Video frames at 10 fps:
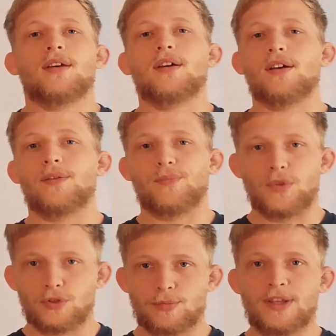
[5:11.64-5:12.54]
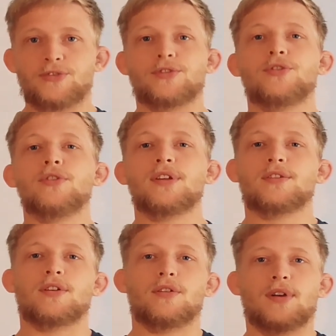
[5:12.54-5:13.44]
You split your
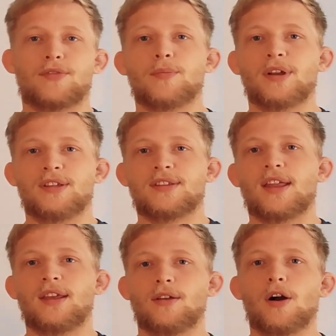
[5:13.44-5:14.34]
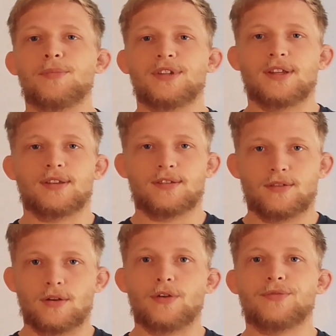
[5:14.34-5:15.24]
students, so everybody's standing opposite
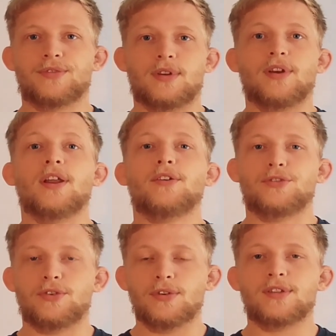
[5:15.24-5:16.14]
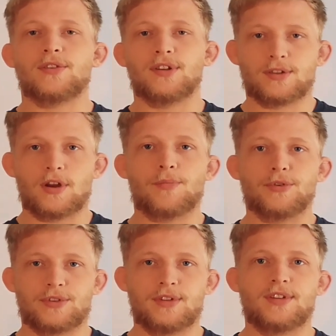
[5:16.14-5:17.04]
of another student, so there's
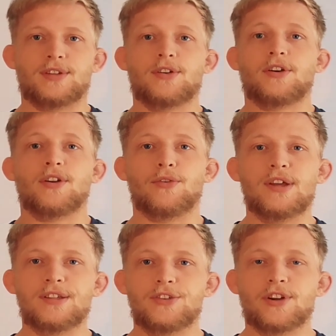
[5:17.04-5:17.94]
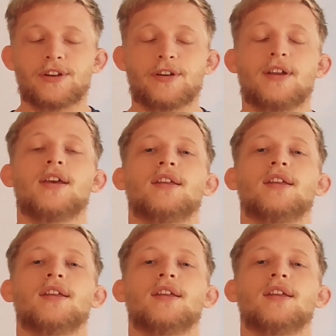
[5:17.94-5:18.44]
couples that are gonna race each other.